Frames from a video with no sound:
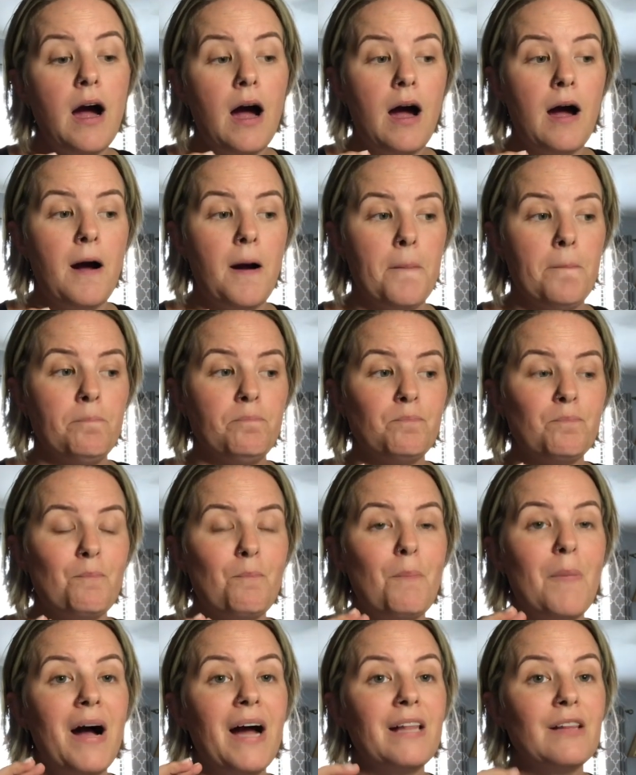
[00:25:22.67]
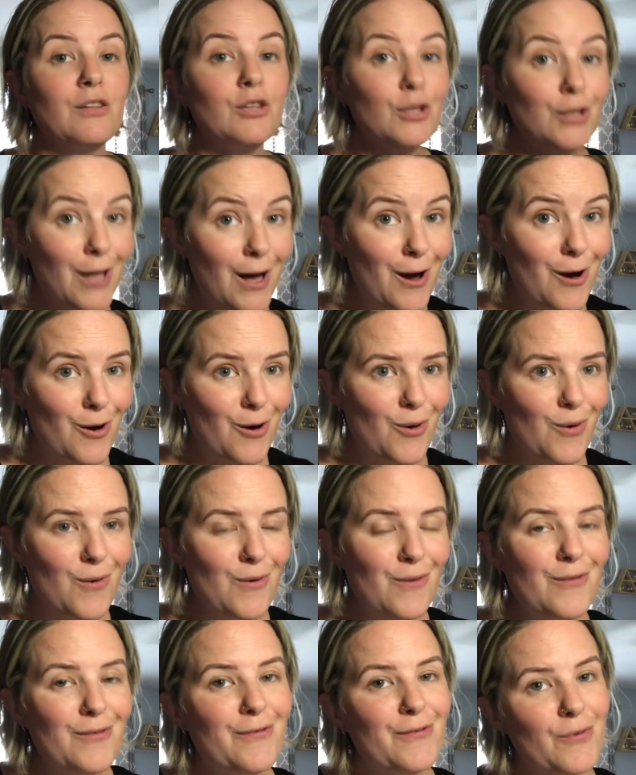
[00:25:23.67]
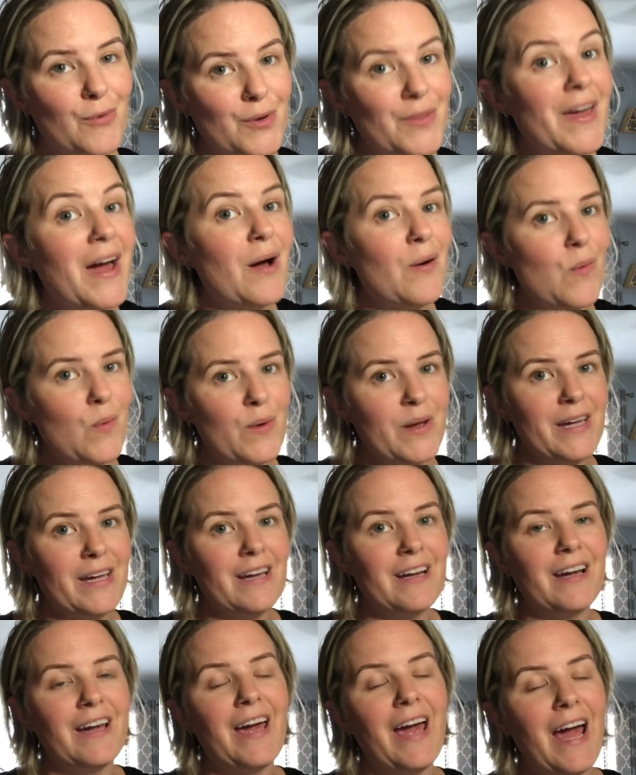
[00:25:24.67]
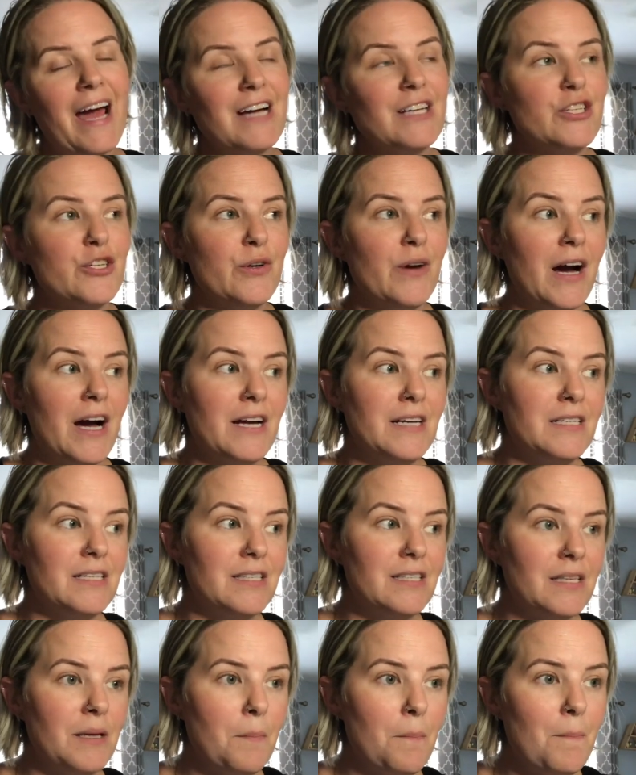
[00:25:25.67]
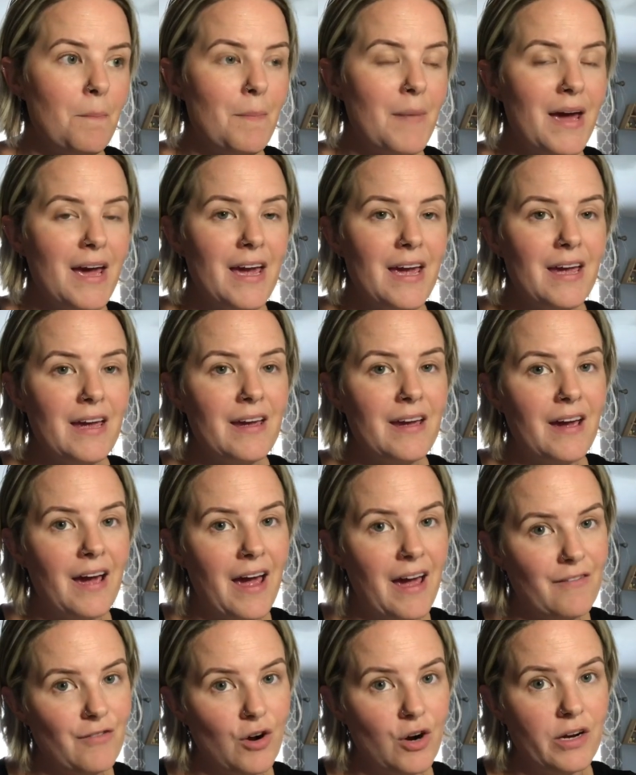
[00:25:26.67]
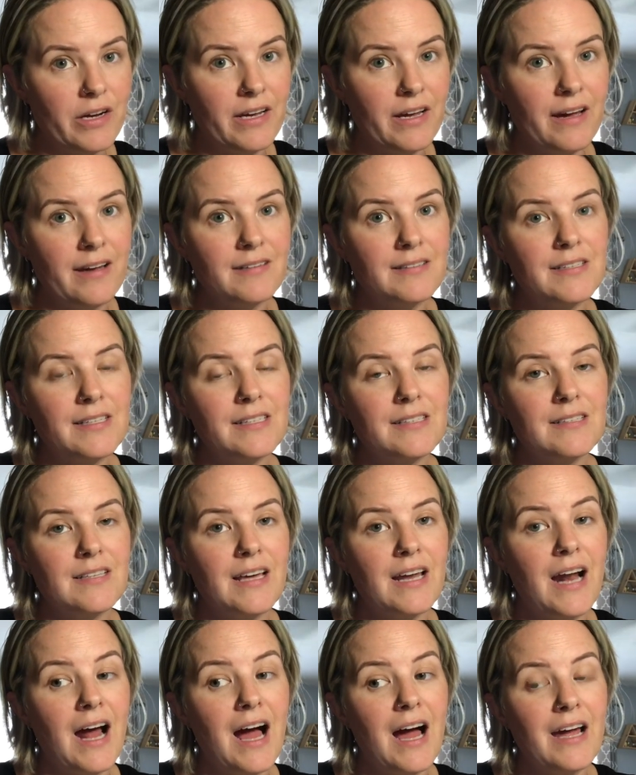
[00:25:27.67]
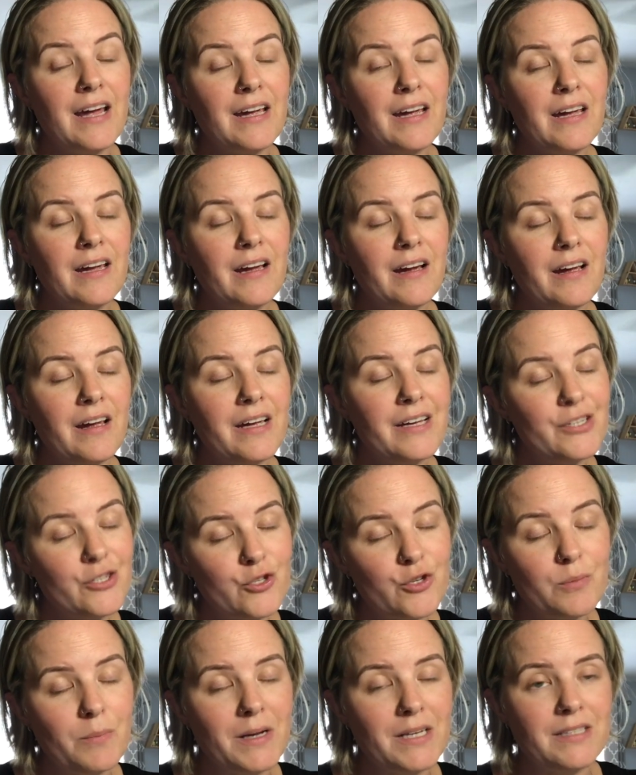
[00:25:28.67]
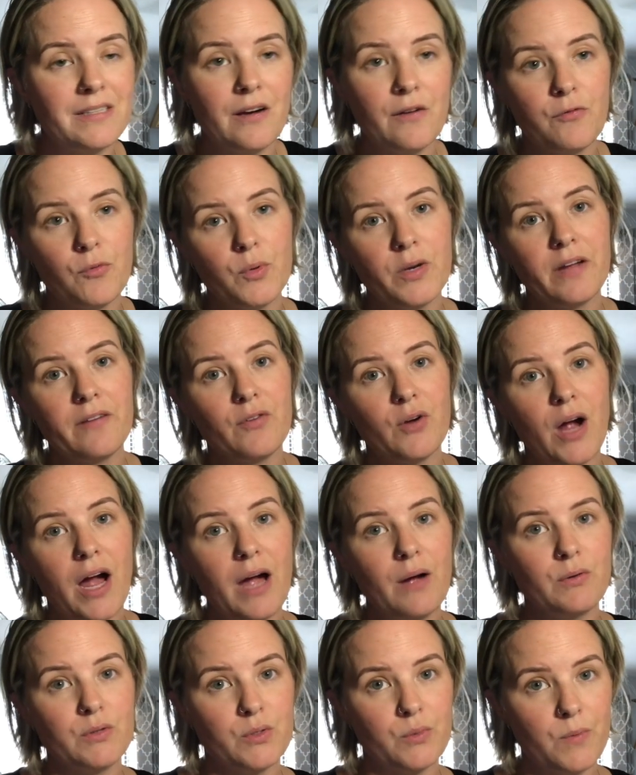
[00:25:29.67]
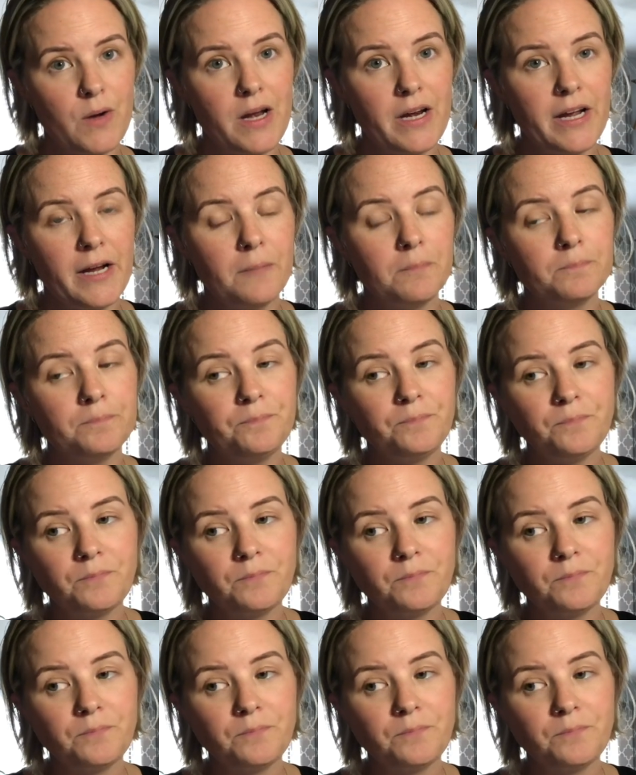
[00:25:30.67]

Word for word: Um, my low for that week, as you guys may have already guessed, is that I injured myself whenever I was running.